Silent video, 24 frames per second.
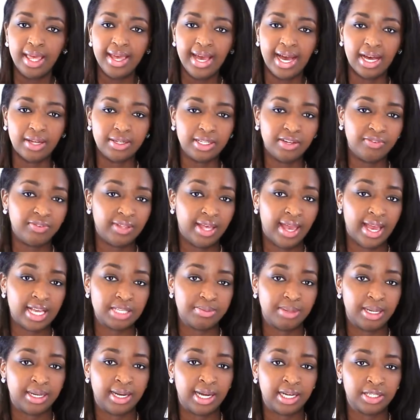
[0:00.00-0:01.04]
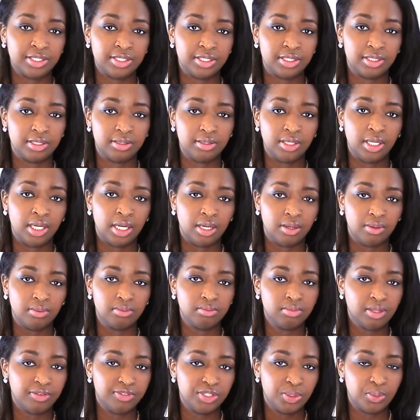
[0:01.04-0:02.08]
I'll definitely ask my doctor, you know,
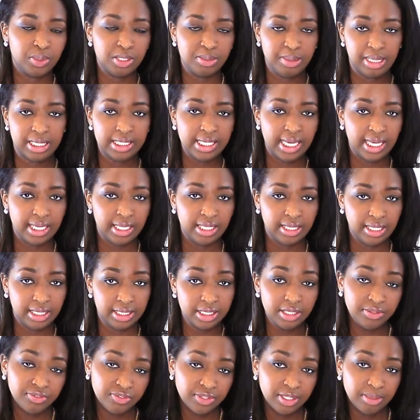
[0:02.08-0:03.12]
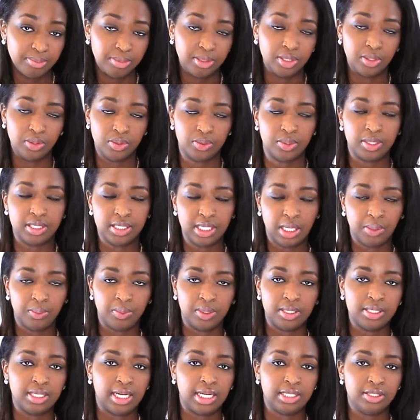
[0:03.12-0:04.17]
if she wants me to take anything different, but those are the same
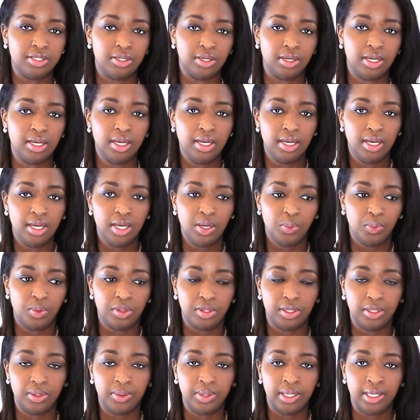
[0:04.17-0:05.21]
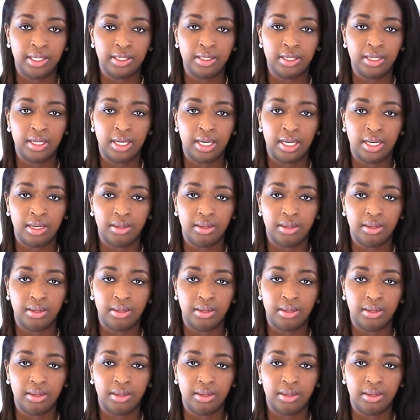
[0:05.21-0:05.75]
ones that I took with Logan.